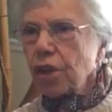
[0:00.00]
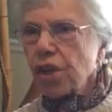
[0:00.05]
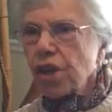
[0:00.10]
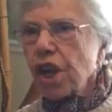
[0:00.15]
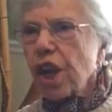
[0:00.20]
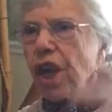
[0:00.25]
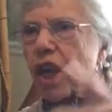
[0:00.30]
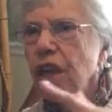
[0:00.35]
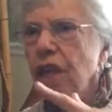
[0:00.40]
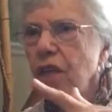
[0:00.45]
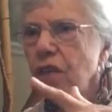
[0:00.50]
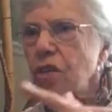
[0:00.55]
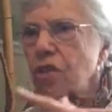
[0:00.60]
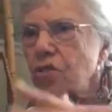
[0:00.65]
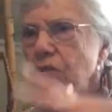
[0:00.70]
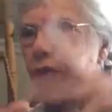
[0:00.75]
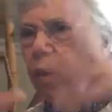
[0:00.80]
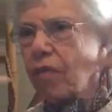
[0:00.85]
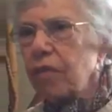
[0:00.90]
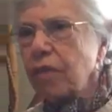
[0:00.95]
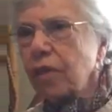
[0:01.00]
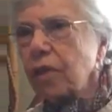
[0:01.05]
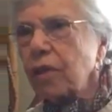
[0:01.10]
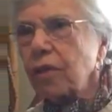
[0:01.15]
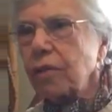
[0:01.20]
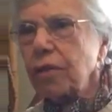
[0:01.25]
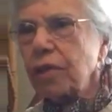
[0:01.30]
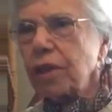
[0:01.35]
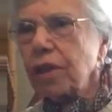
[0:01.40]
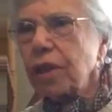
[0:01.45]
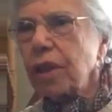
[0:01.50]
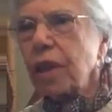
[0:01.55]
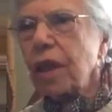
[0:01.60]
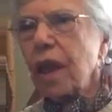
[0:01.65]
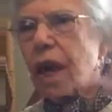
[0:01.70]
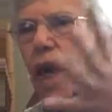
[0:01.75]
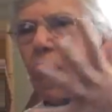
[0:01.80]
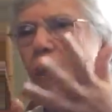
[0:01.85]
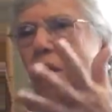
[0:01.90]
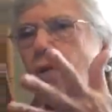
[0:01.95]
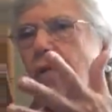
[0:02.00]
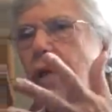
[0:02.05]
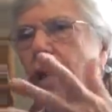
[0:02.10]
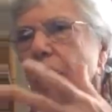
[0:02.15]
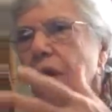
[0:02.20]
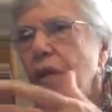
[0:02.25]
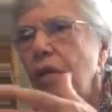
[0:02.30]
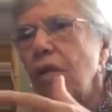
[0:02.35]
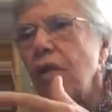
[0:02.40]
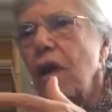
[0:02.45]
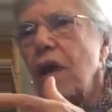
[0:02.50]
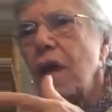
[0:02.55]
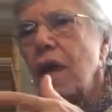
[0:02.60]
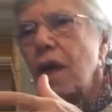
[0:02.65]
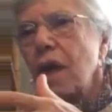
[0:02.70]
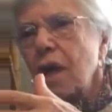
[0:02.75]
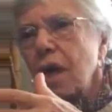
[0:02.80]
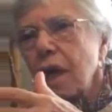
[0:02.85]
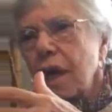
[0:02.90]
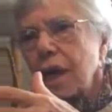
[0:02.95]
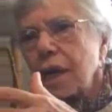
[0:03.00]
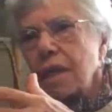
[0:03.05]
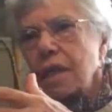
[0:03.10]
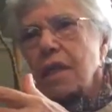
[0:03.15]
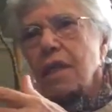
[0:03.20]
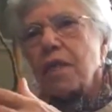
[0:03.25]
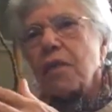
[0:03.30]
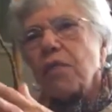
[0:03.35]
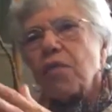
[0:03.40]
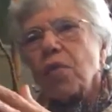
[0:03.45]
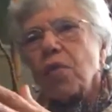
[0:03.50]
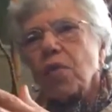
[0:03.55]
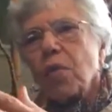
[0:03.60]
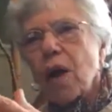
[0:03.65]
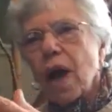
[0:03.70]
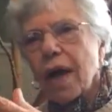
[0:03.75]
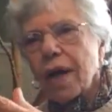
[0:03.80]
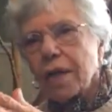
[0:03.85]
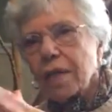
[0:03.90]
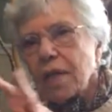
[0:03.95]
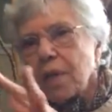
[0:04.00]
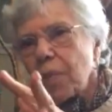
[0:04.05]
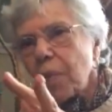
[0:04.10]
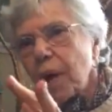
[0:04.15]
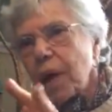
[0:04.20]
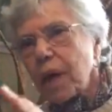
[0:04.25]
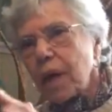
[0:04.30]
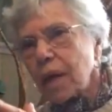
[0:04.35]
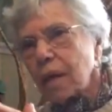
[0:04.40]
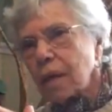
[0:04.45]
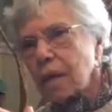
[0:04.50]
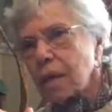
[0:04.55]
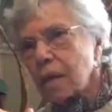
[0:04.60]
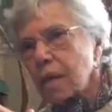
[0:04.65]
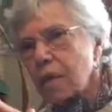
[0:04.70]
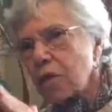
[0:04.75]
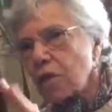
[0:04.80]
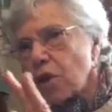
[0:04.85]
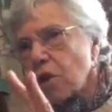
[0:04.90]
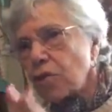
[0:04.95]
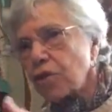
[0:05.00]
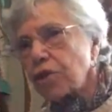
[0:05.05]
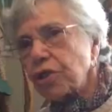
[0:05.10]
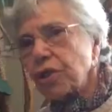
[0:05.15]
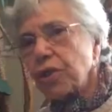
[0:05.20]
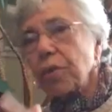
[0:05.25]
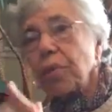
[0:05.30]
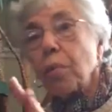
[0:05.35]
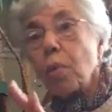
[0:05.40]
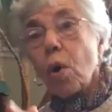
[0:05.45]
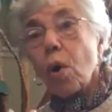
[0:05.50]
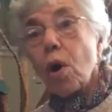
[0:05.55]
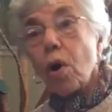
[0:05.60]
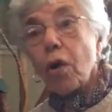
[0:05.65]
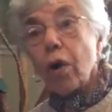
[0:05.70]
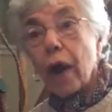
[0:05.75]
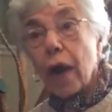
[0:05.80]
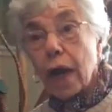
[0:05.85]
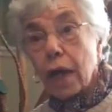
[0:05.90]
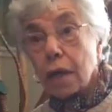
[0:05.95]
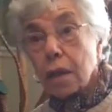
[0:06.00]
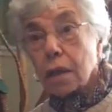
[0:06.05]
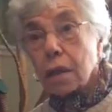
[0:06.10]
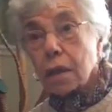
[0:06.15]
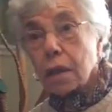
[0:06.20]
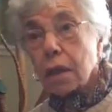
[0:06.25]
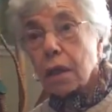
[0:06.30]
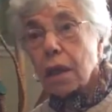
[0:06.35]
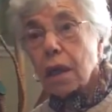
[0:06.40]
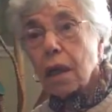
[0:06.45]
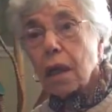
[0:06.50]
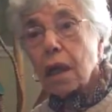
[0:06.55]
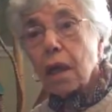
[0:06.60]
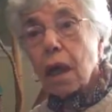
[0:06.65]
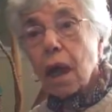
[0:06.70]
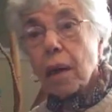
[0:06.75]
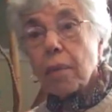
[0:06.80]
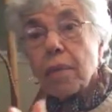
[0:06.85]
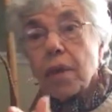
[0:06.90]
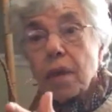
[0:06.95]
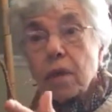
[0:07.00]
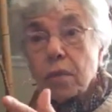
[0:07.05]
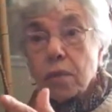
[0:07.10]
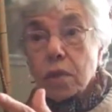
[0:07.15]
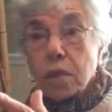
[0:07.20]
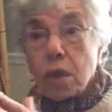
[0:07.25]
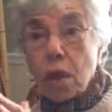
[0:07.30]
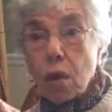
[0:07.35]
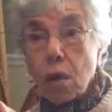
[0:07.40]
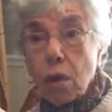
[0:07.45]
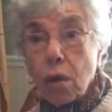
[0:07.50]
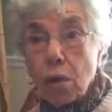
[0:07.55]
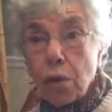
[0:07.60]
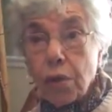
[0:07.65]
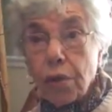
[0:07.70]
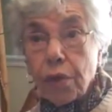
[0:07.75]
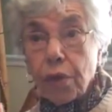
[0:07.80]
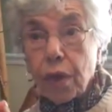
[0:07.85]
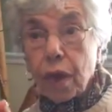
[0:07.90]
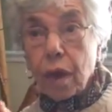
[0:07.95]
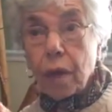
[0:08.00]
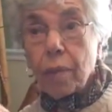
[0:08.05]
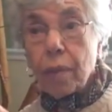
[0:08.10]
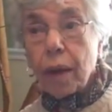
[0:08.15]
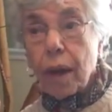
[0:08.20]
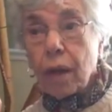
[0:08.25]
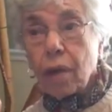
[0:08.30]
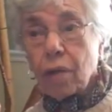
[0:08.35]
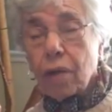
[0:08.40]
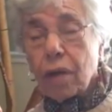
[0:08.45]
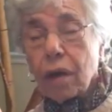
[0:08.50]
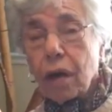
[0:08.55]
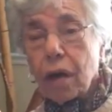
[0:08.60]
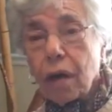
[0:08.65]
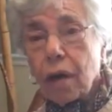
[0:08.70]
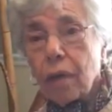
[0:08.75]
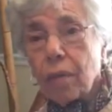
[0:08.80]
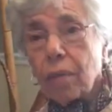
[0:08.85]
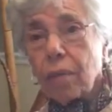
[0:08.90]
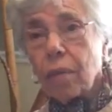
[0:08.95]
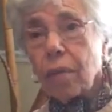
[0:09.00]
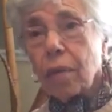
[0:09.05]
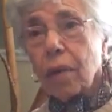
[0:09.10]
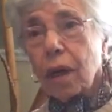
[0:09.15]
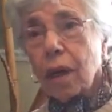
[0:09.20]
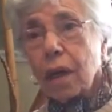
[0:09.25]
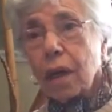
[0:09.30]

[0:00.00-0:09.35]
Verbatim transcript: change revolution, not only in civil rights, but in social mores. I mean, there was a whole thing about, um,